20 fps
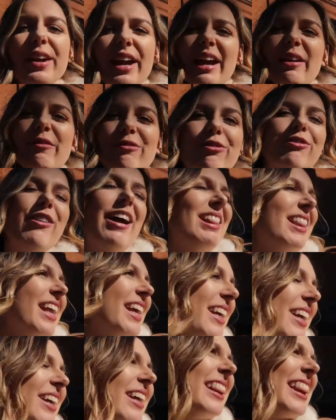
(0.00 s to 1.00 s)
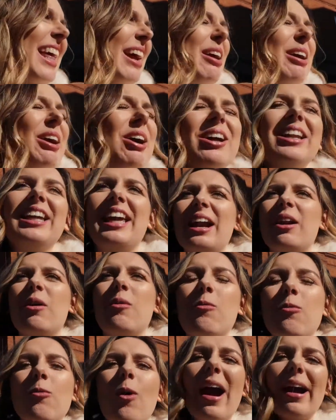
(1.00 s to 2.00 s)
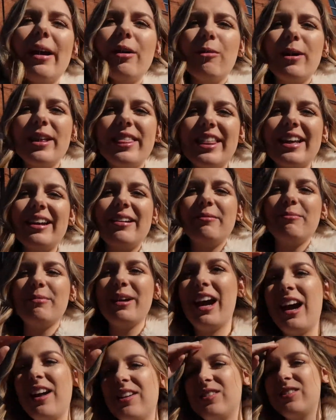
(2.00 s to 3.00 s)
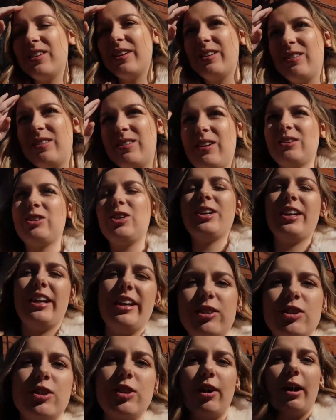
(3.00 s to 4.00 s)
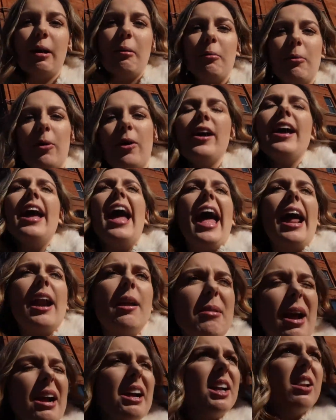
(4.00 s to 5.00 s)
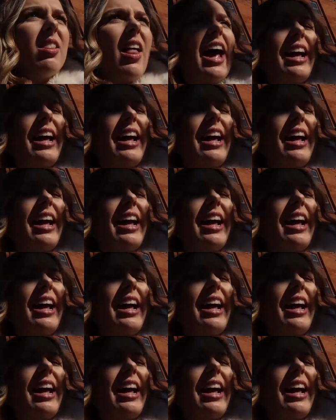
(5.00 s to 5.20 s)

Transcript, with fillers: it felt like they could get away with it because it's such an Instagrammable. And I'm not gonna